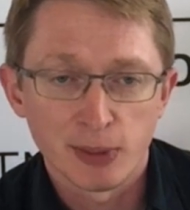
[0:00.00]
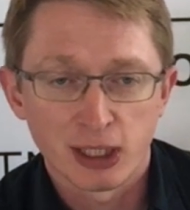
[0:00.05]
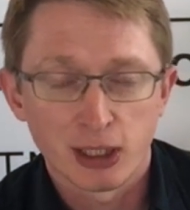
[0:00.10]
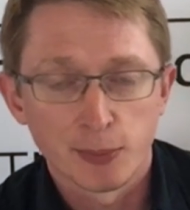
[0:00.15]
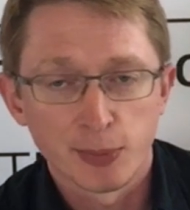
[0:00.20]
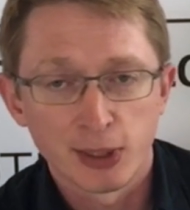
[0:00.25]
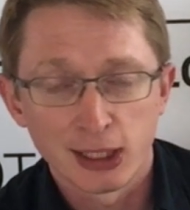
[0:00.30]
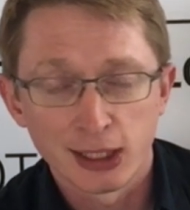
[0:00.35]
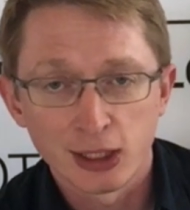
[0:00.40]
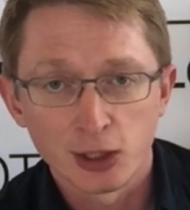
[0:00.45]
It can
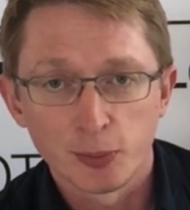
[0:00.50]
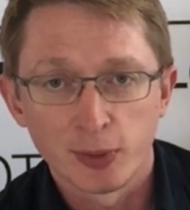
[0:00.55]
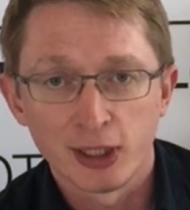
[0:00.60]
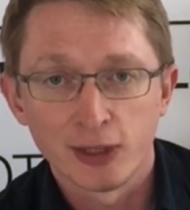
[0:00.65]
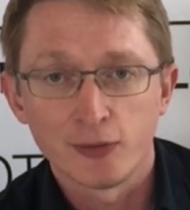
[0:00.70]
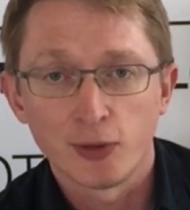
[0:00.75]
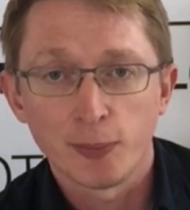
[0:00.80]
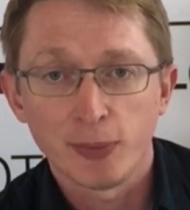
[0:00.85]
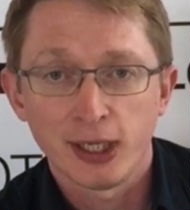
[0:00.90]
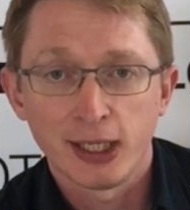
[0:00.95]
be a little bit
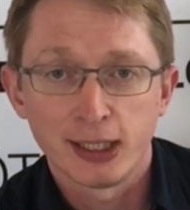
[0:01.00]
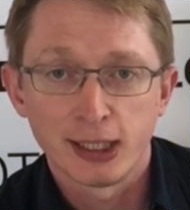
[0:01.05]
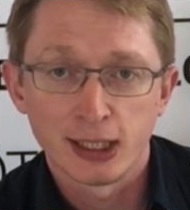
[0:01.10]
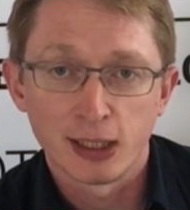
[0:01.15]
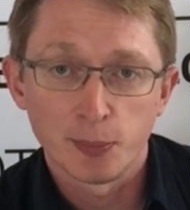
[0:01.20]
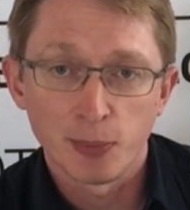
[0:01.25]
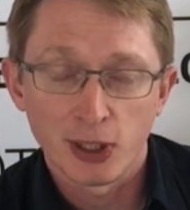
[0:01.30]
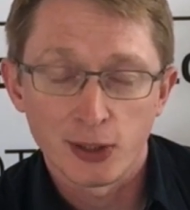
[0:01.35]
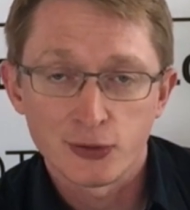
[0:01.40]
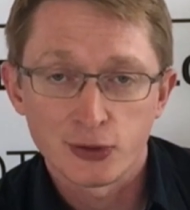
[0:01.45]
of a pain in the
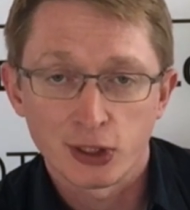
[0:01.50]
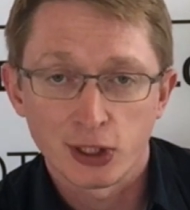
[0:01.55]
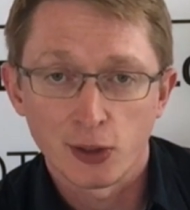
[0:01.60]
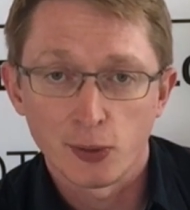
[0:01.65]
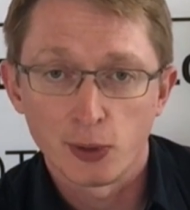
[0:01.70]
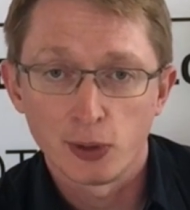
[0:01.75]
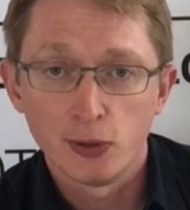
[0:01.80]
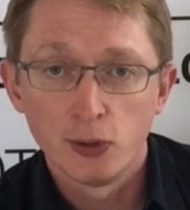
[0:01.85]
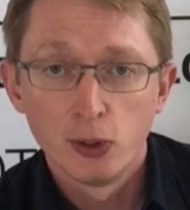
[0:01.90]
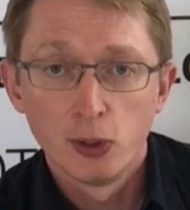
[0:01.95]
butt to go
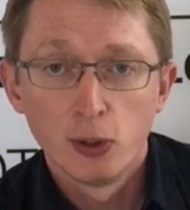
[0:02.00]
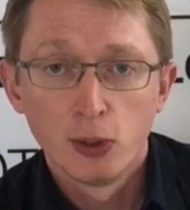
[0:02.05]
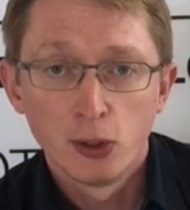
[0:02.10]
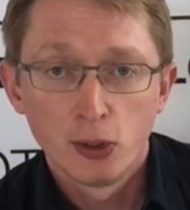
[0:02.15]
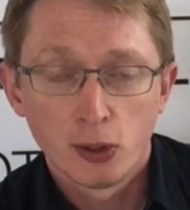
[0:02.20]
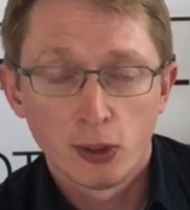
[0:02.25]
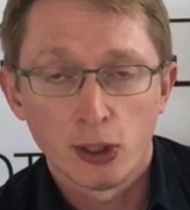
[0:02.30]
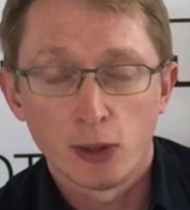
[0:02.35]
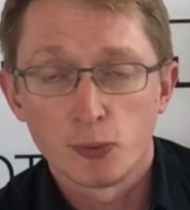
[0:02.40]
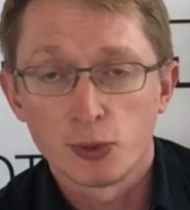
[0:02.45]
and
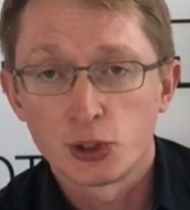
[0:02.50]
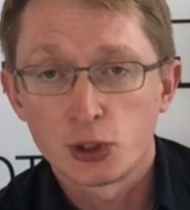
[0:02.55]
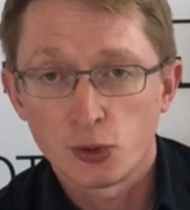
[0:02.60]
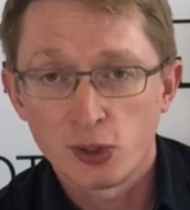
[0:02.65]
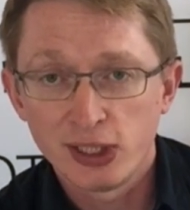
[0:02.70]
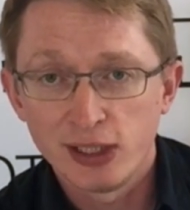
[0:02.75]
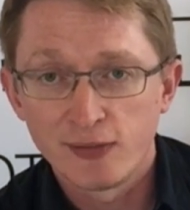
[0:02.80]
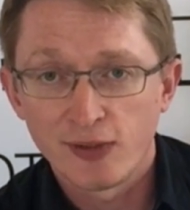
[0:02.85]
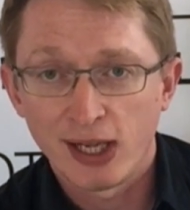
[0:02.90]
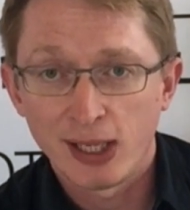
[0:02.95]

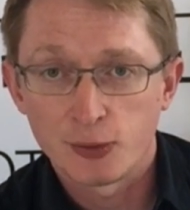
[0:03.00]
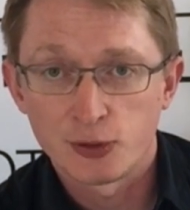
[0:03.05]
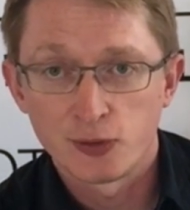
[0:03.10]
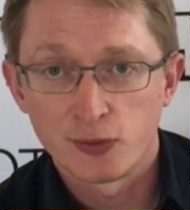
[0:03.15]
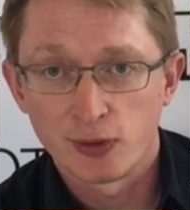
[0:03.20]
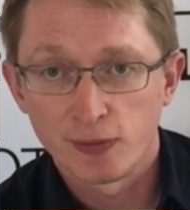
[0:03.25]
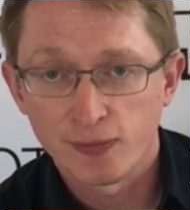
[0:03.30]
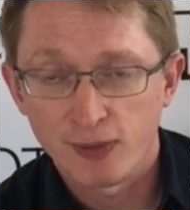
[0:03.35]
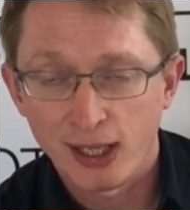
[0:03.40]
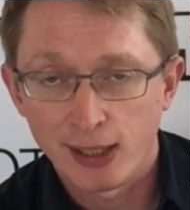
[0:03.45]
retrieve out of
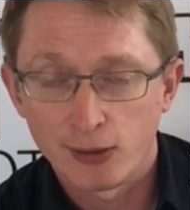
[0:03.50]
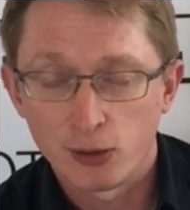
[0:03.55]
the flat